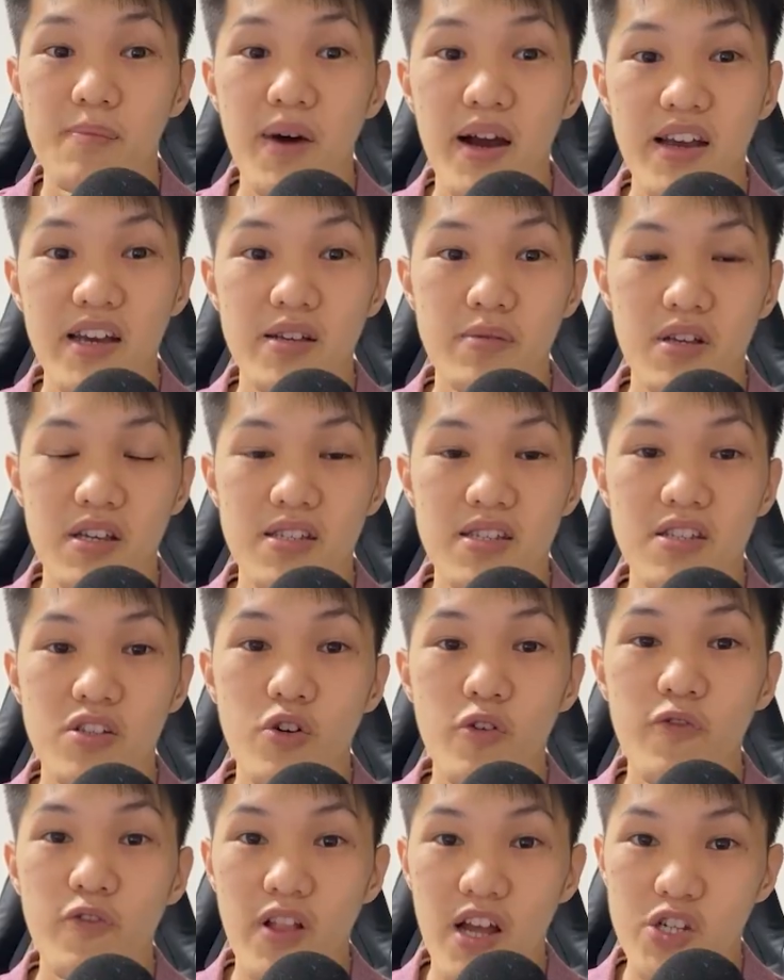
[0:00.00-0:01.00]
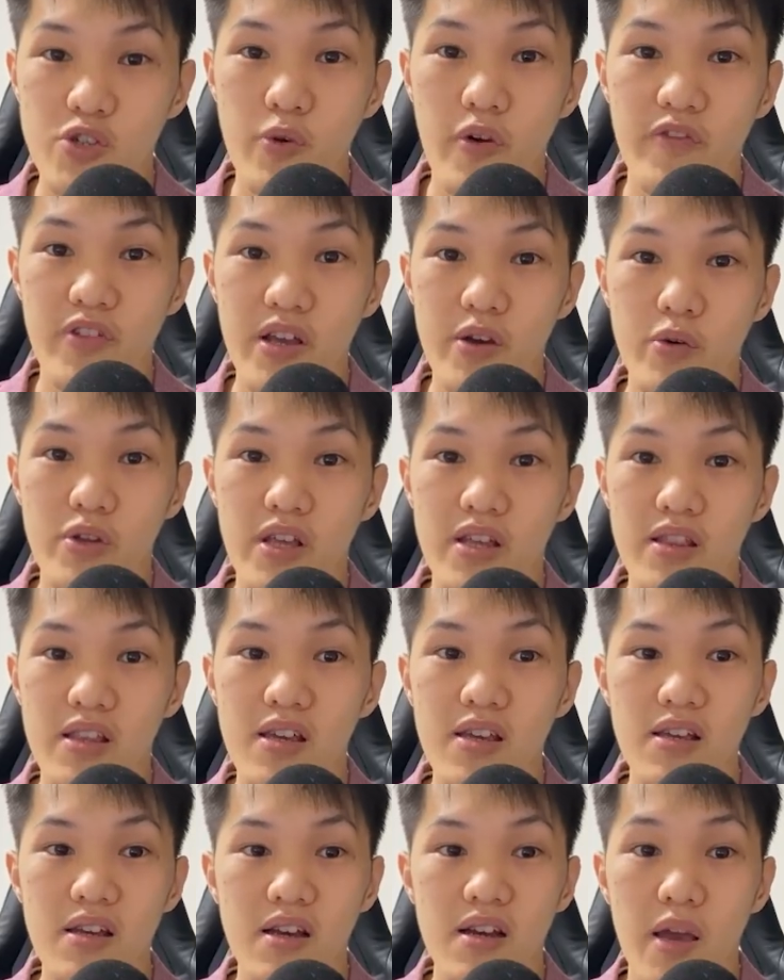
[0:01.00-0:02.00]
The market is still flush with
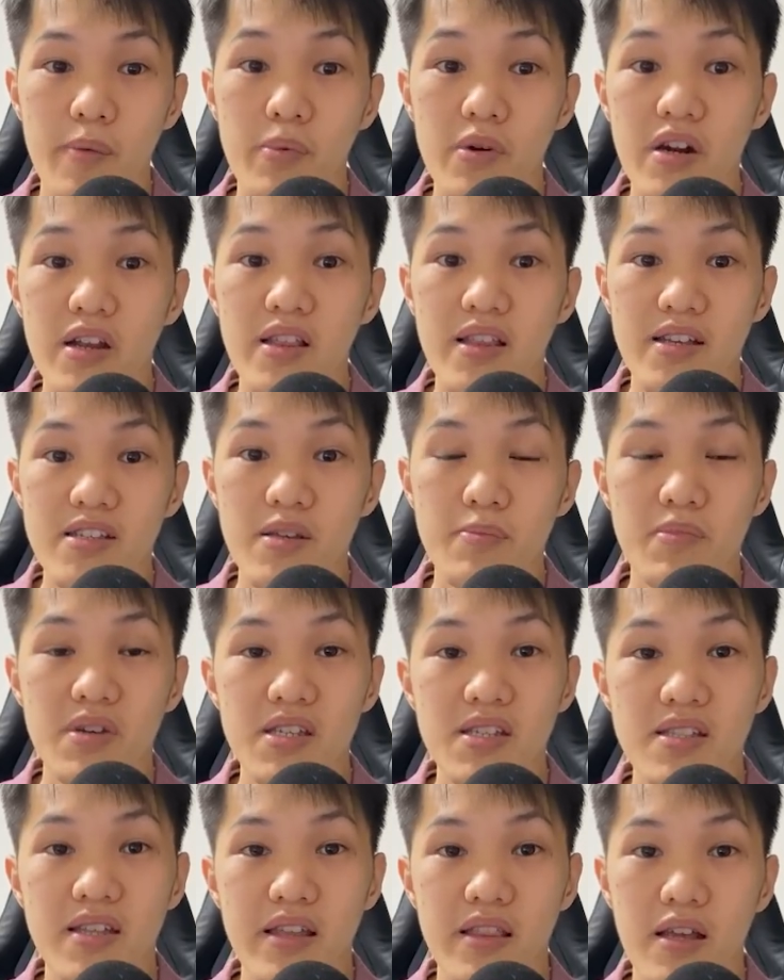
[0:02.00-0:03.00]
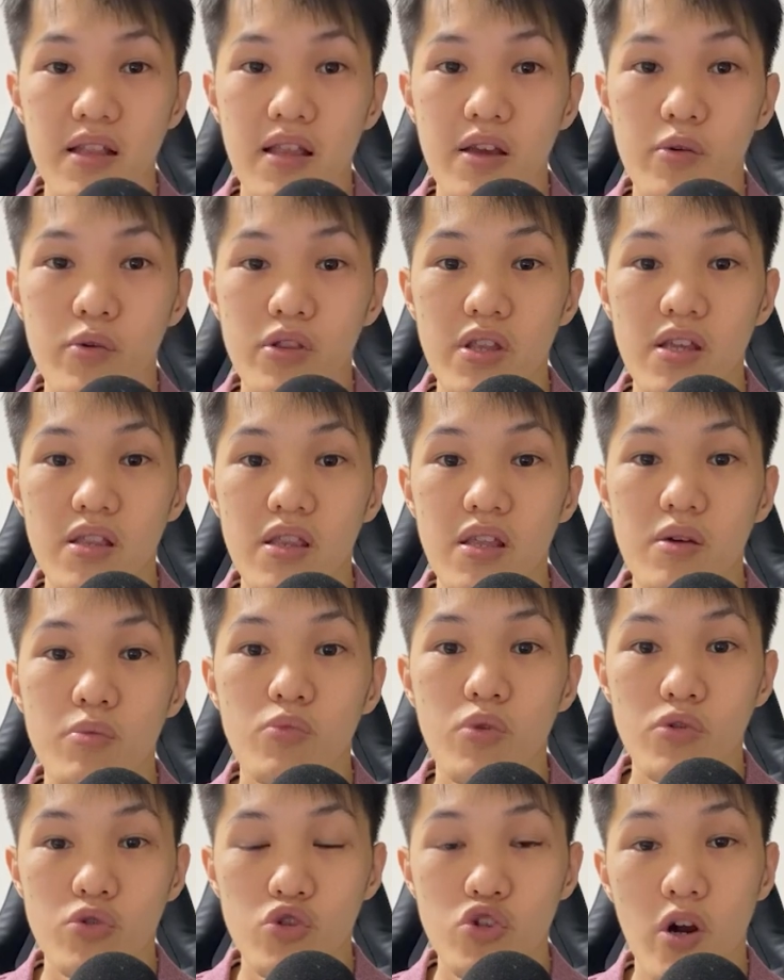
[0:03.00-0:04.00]
liquidity. Tapering doesn't mean that the liquidity
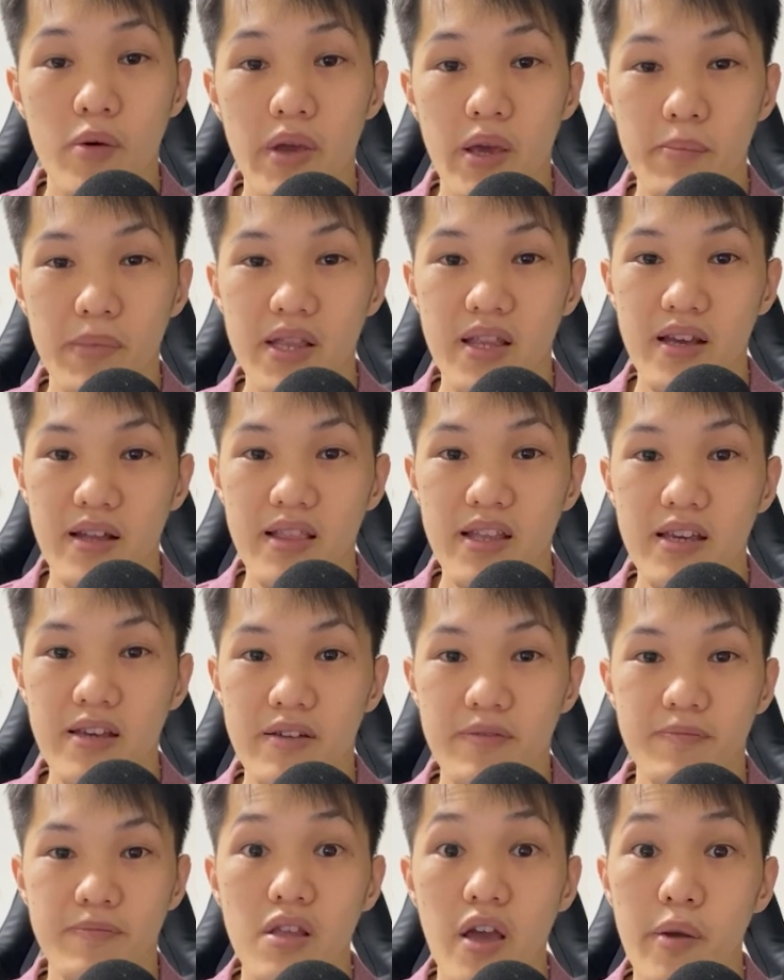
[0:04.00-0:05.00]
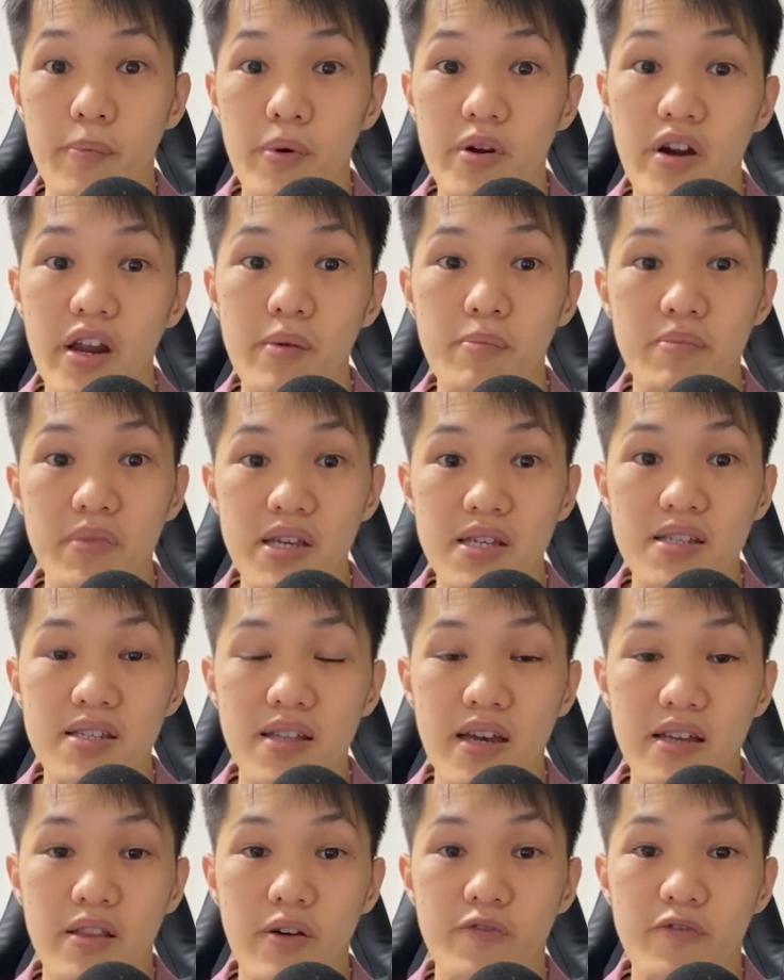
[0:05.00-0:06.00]
will drop immediately. Tapering means
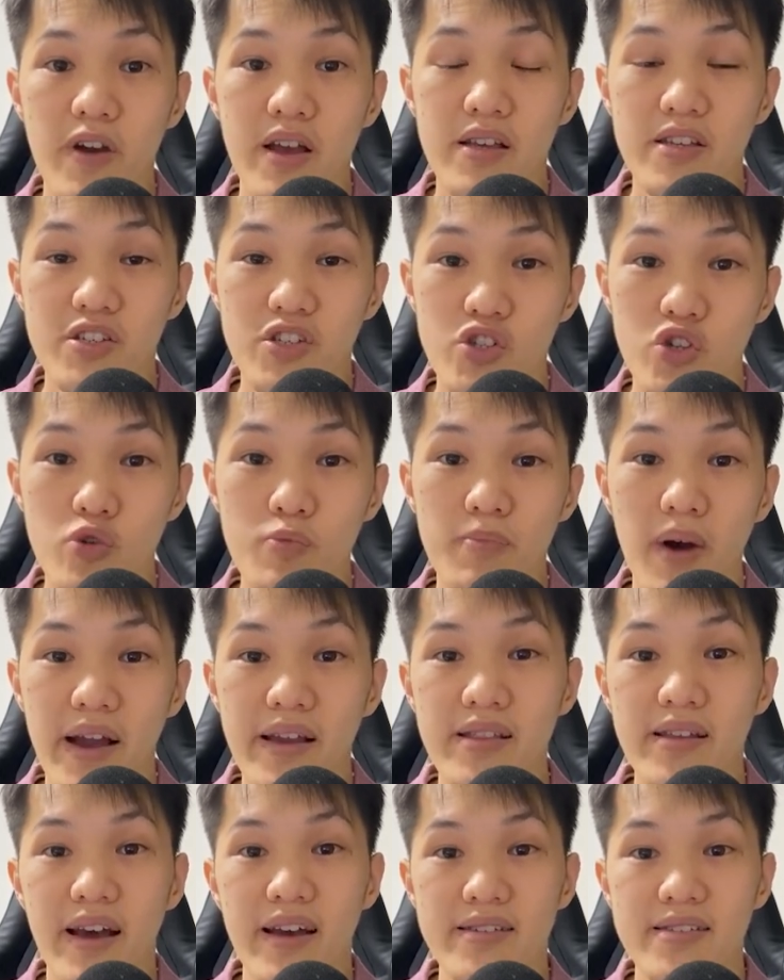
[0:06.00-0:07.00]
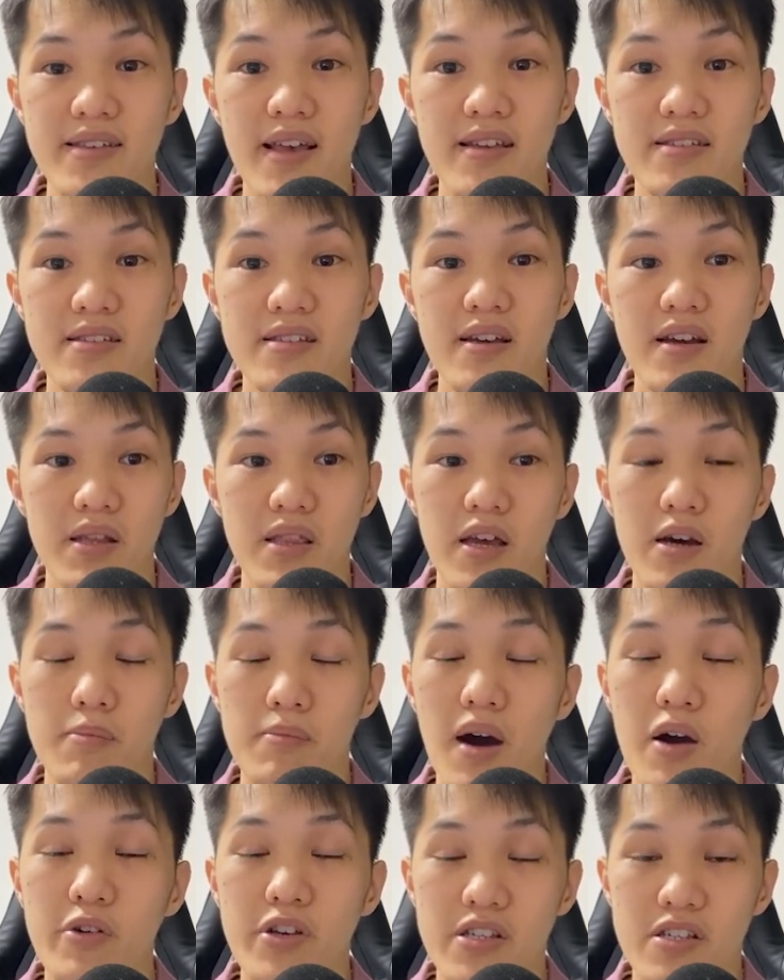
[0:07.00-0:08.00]
that the Fed is still buying the assets, but the
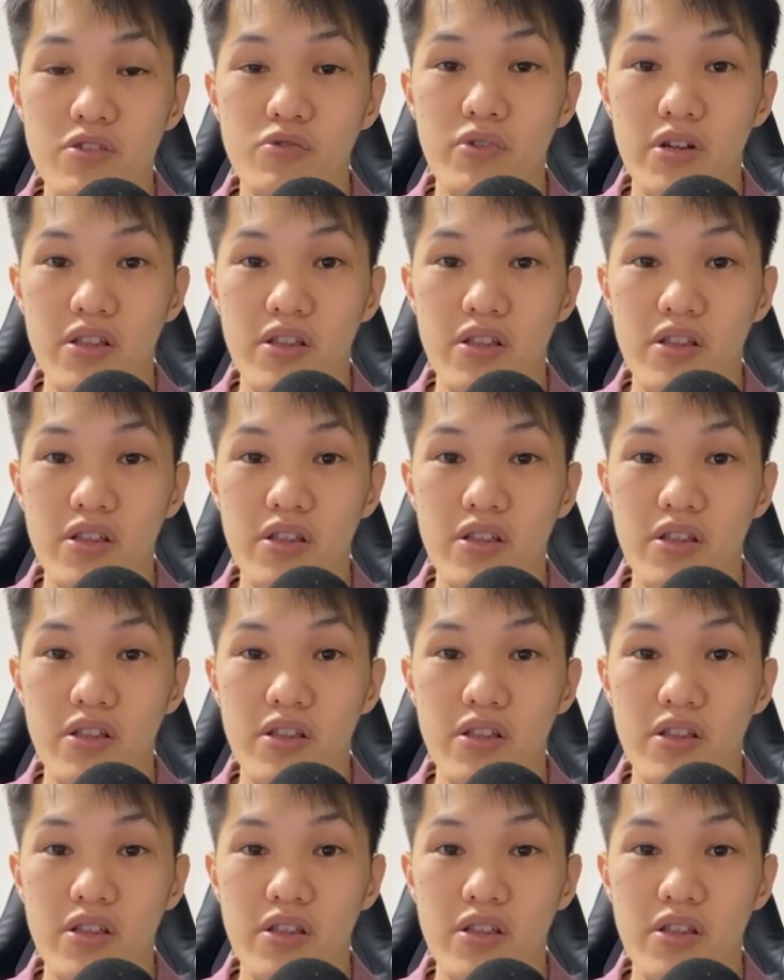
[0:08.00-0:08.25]
amount is